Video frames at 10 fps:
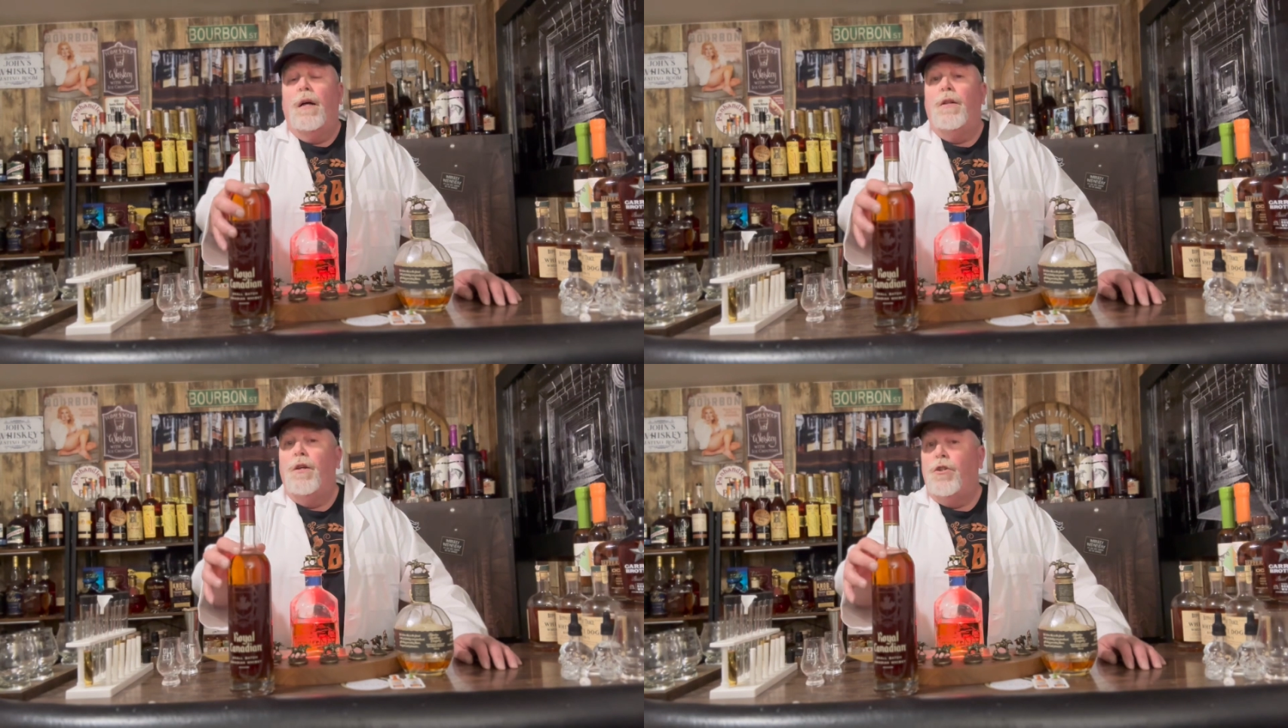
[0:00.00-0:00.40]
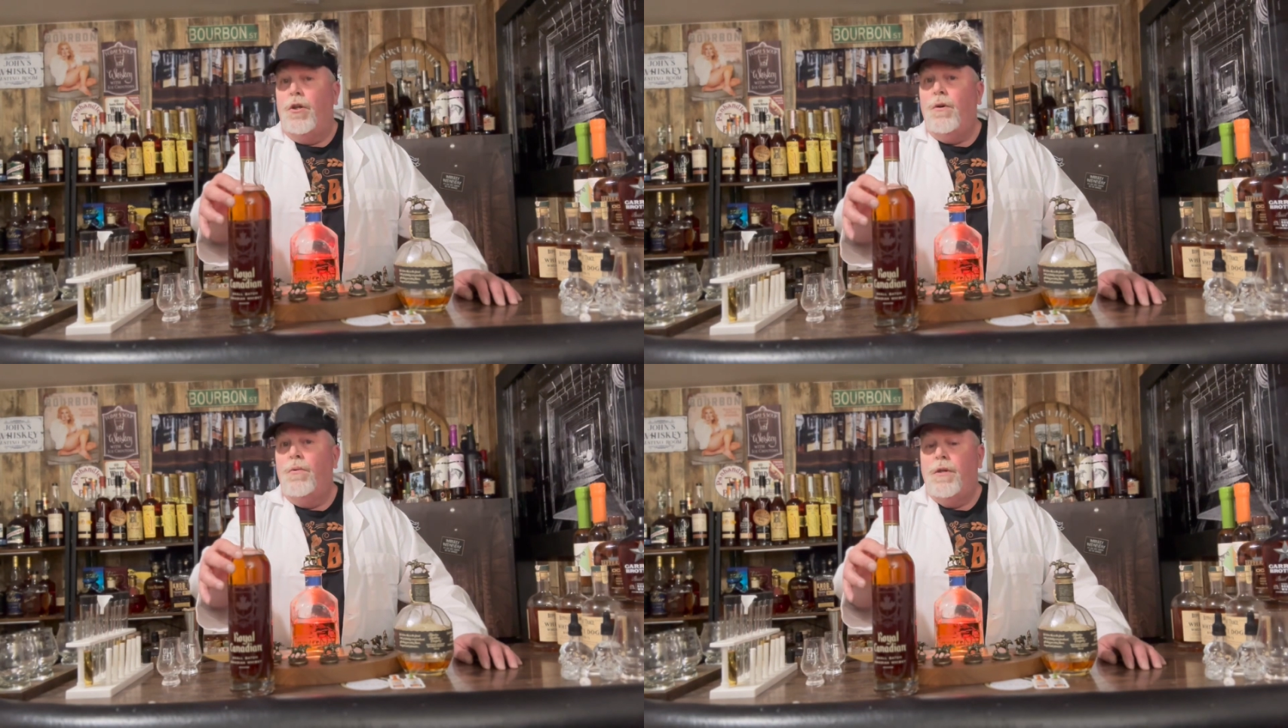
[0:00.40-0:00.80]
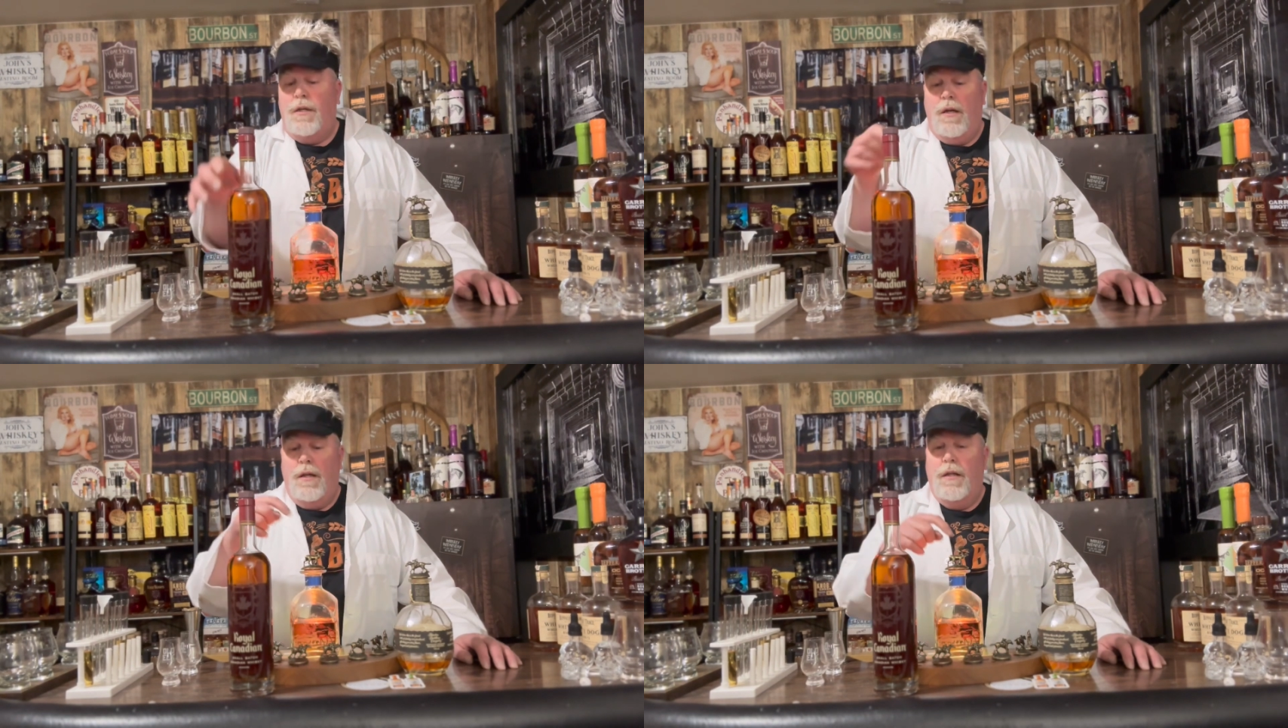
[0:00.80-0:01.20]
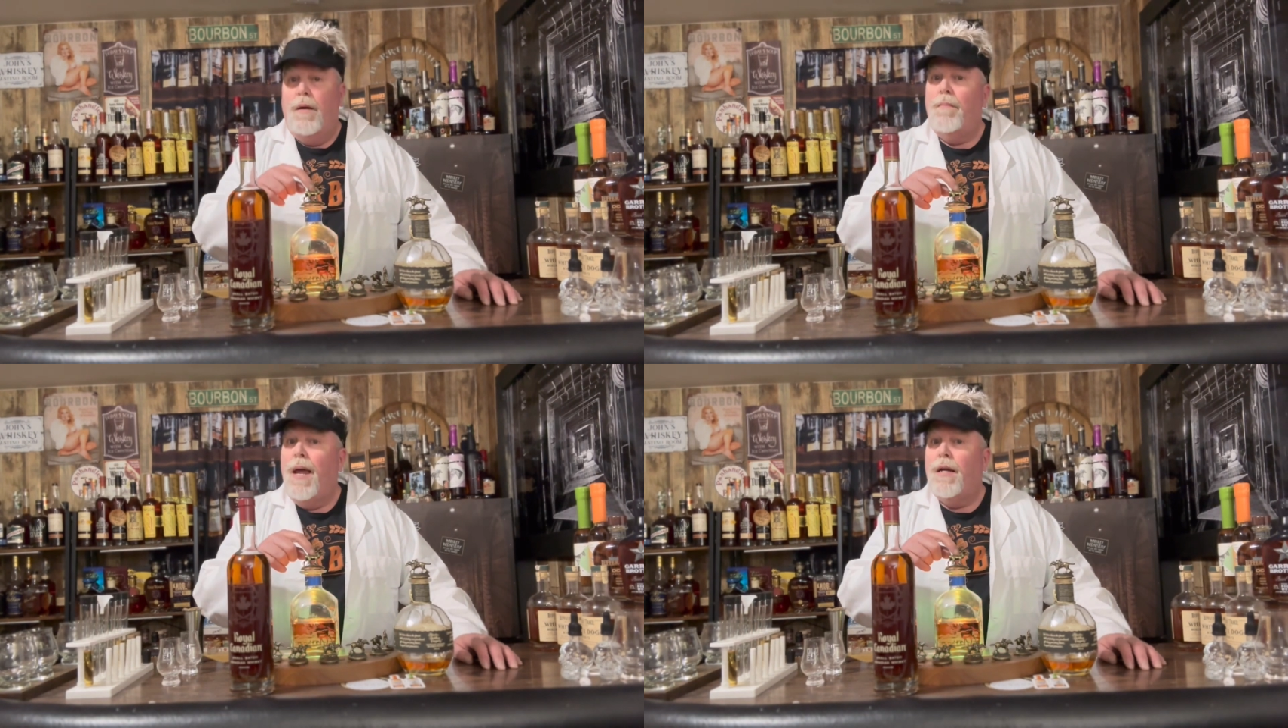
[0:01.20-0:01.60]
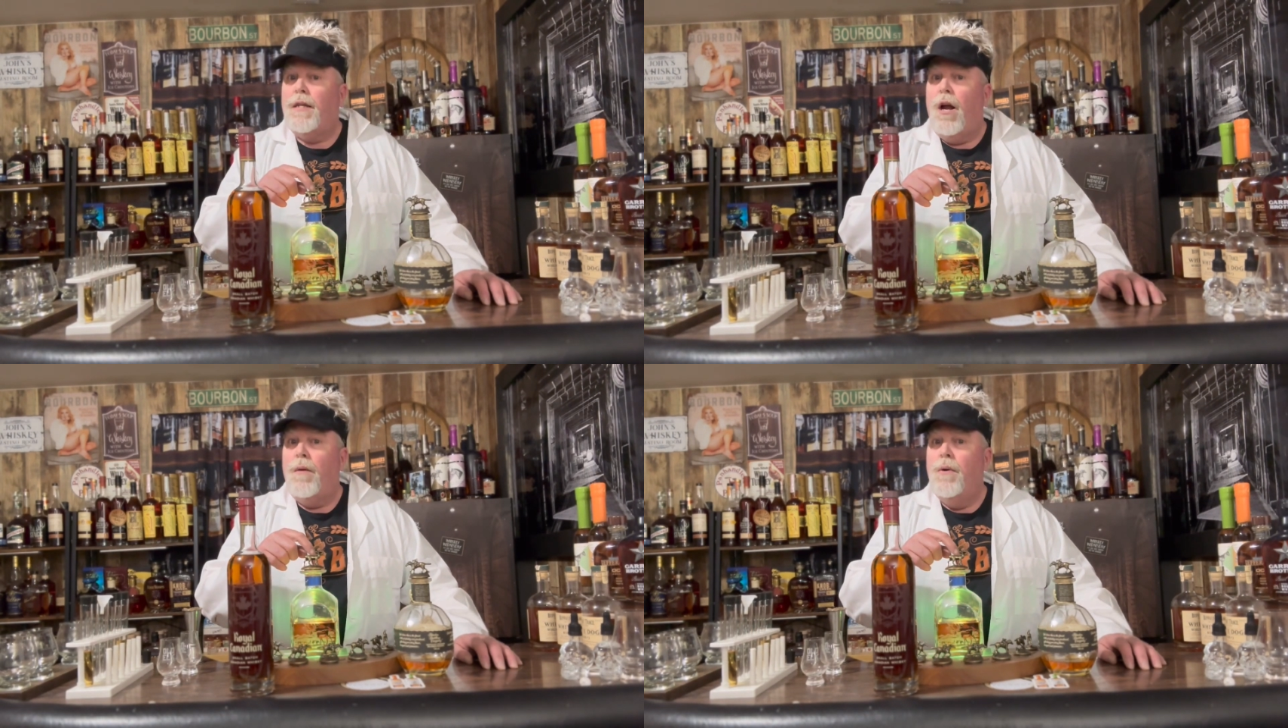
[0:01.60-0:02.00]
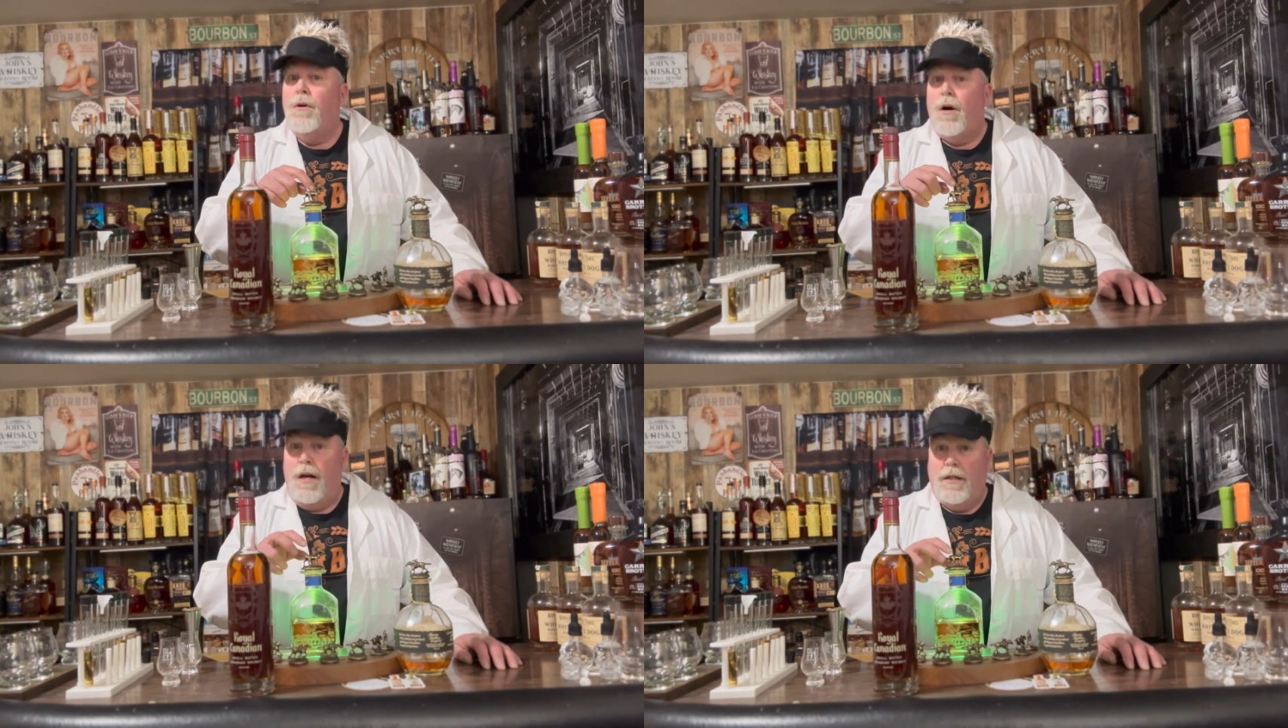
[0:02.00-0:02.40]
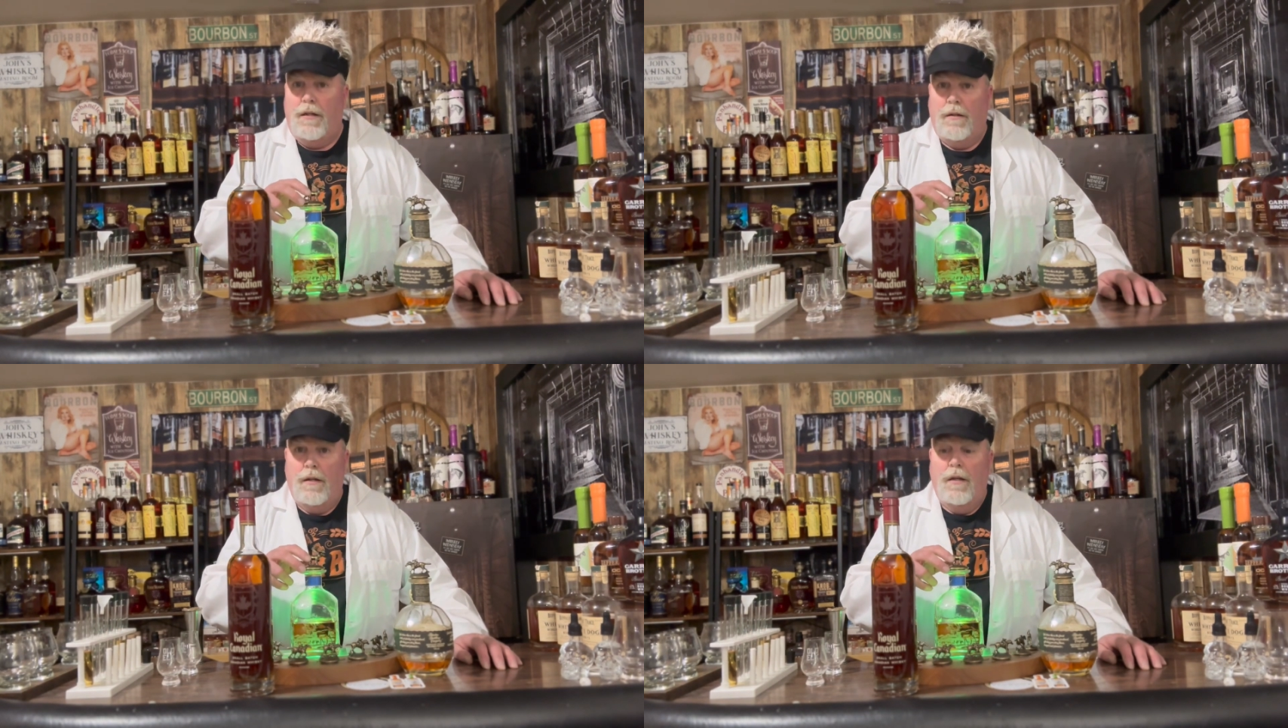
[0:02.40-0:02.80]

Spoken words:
the juice that makes Caribou Crossing.